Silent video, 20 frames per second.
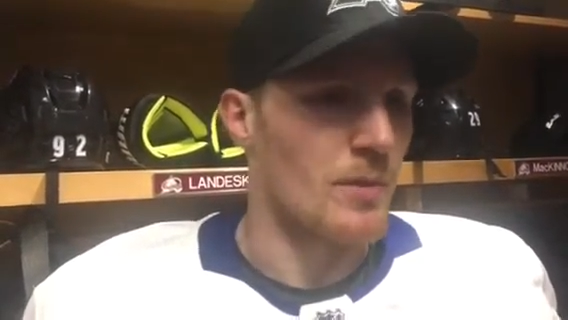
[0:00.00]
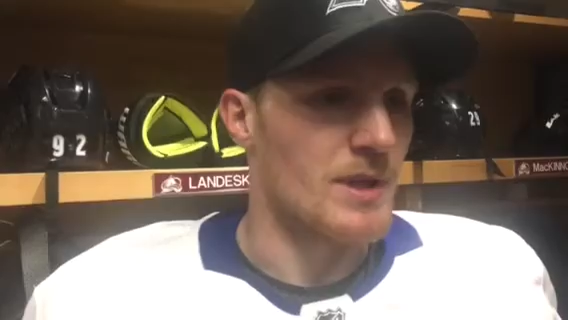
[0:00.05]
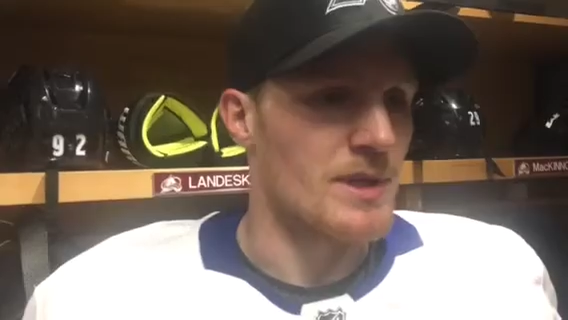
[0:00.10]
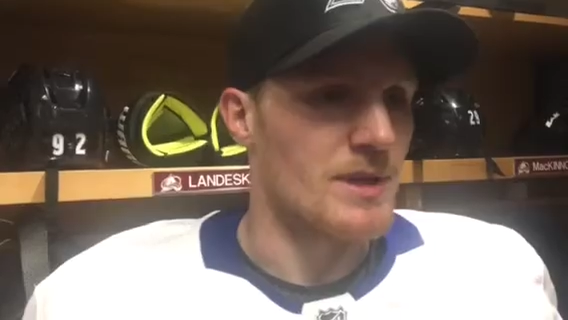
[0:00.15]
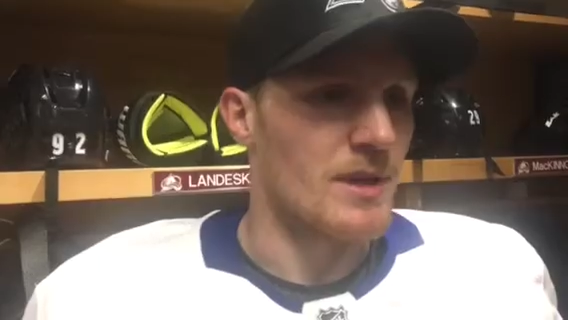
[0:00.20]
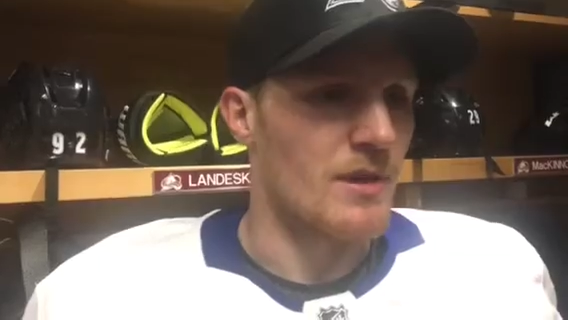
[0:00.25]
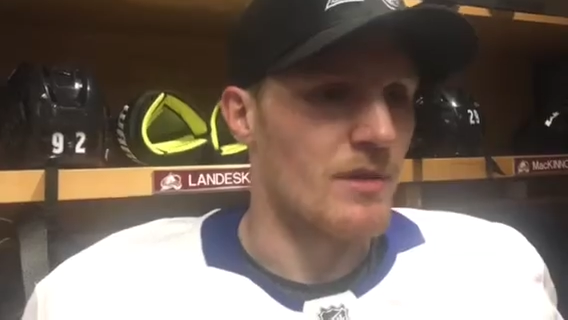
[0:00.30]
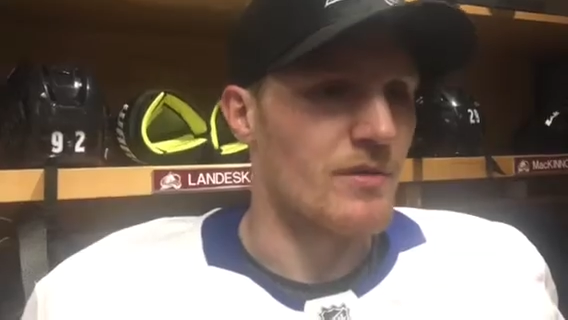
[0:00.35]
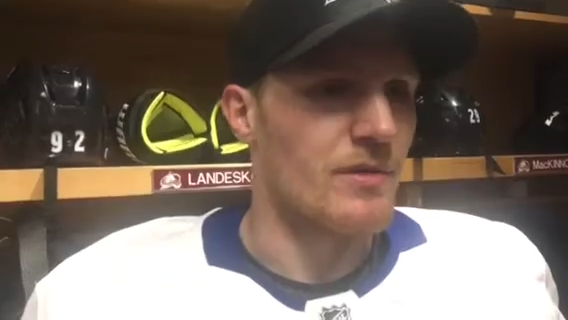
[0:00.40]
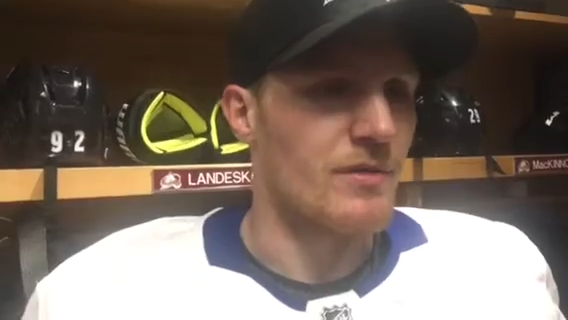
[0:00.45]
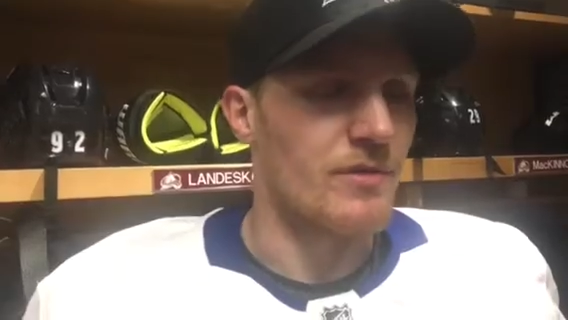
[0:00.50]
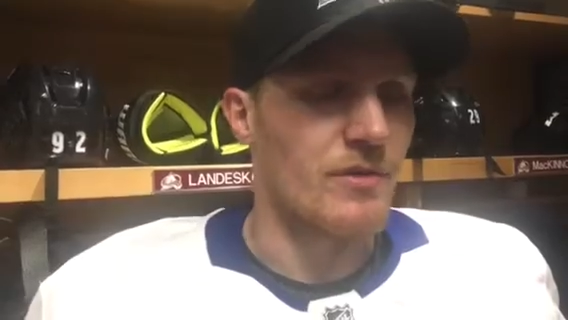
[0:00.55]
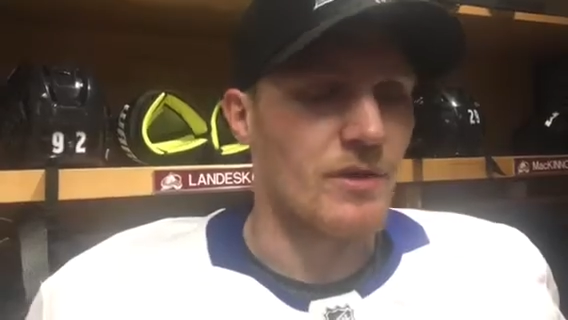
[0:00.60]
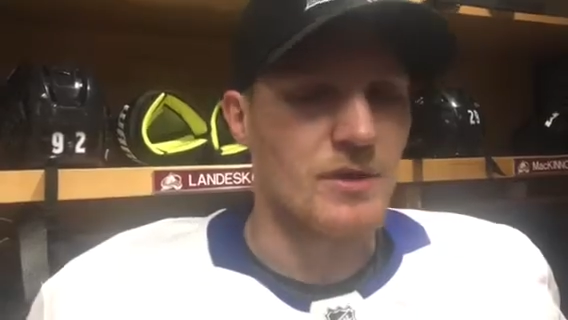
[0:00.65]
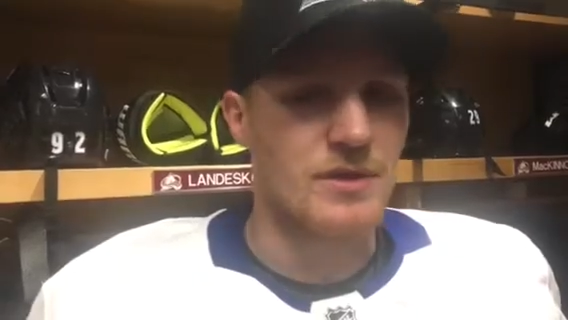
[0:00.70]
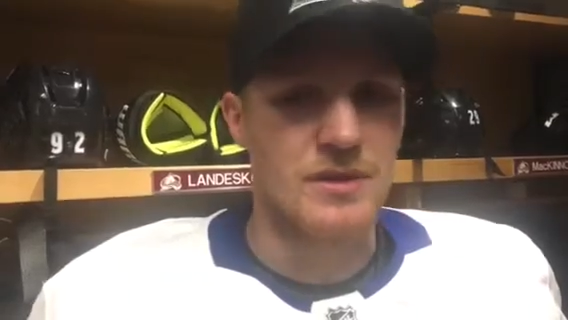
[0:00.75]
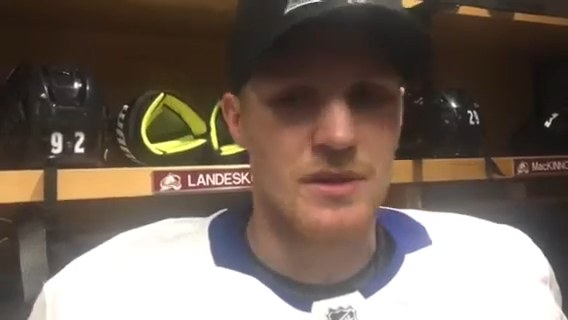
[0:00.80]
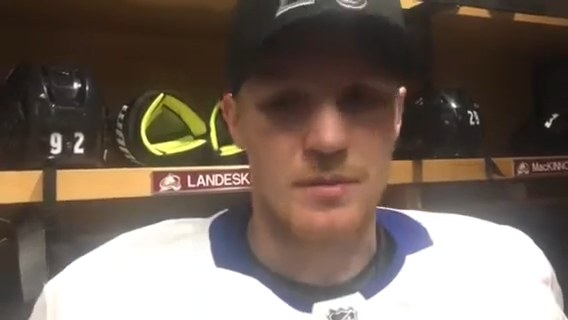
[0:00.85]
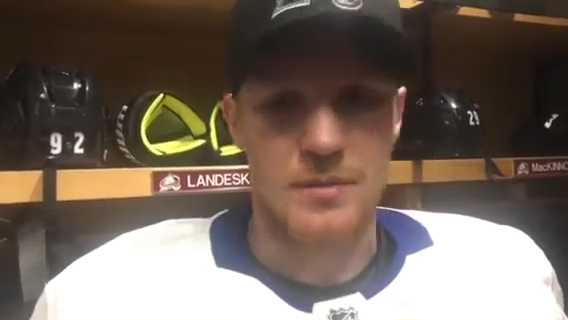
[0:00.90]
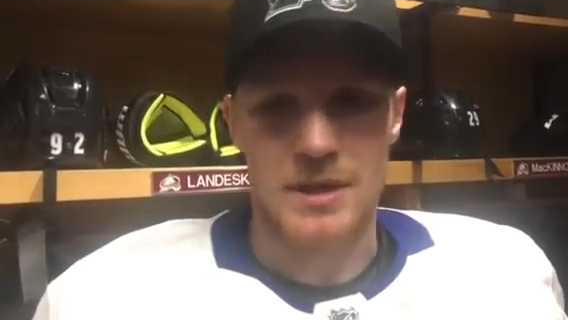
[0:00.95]
myself and
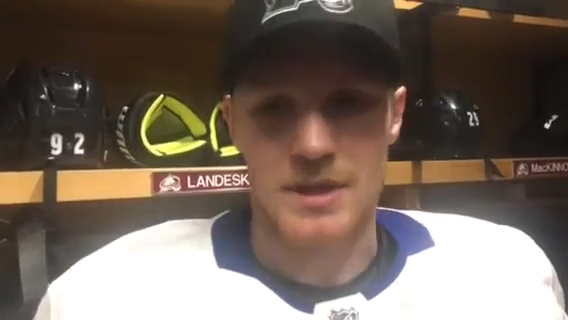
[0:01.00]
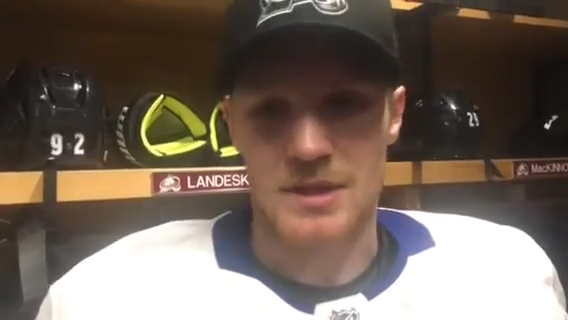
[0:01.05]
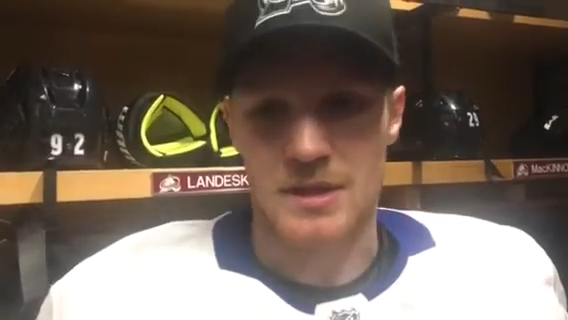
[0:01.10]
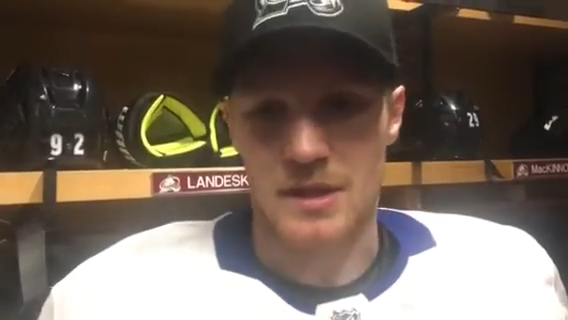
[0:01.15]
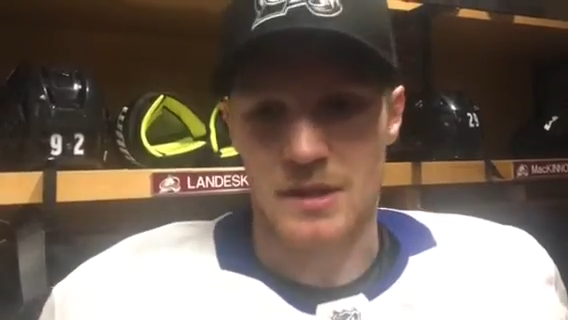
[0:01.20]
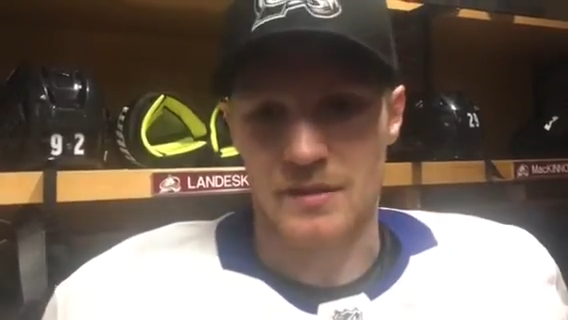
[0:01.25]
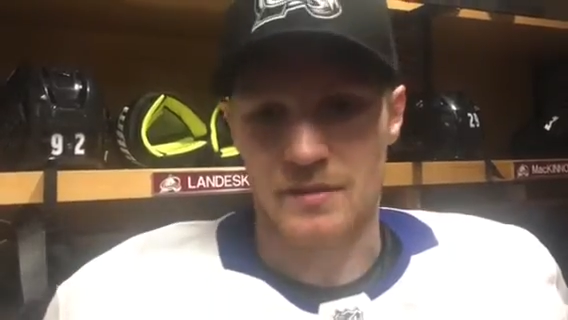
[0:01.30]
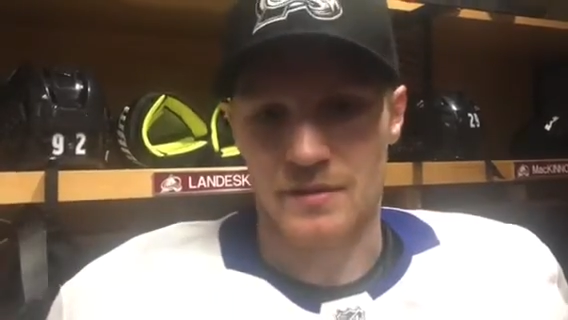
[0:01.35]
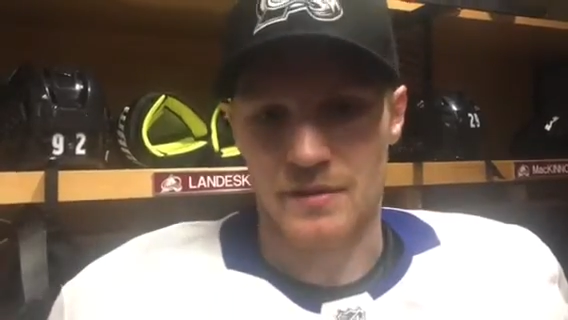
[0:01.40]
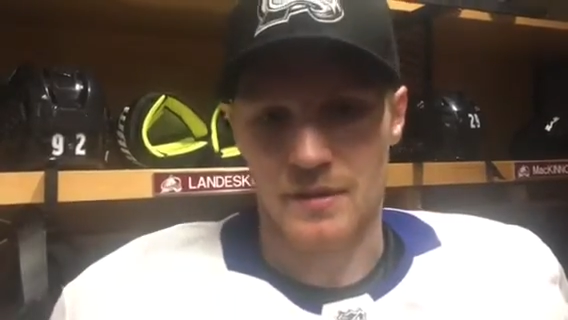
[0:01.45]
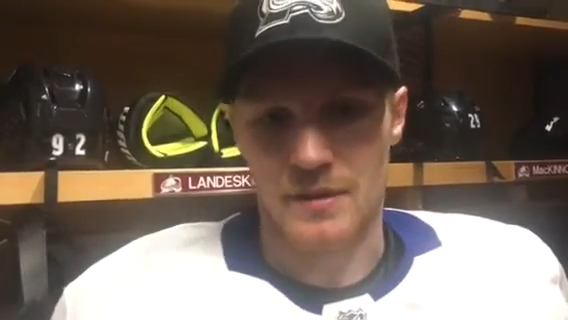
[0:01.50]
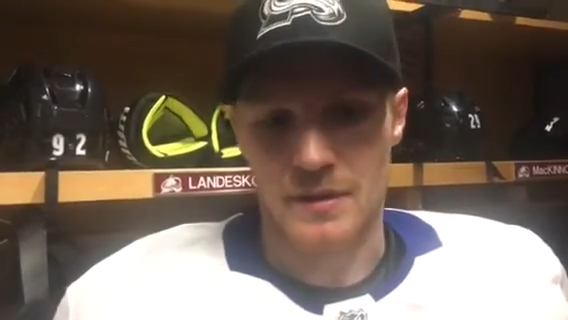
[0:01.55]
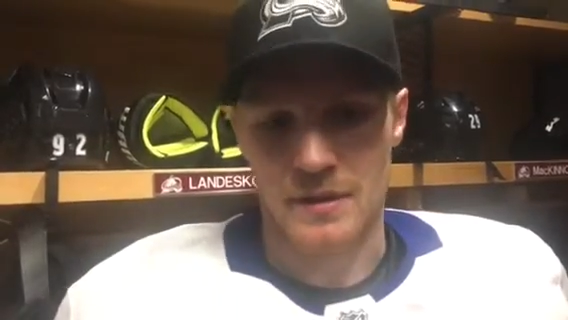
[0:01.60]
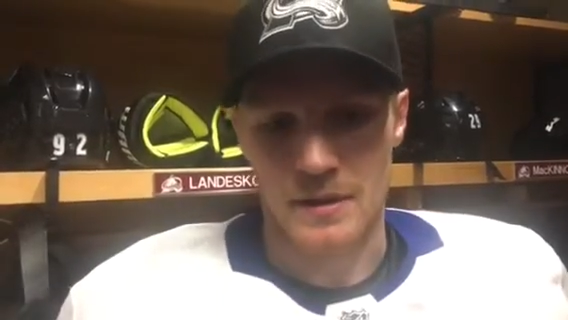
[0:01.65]
frustrated myself.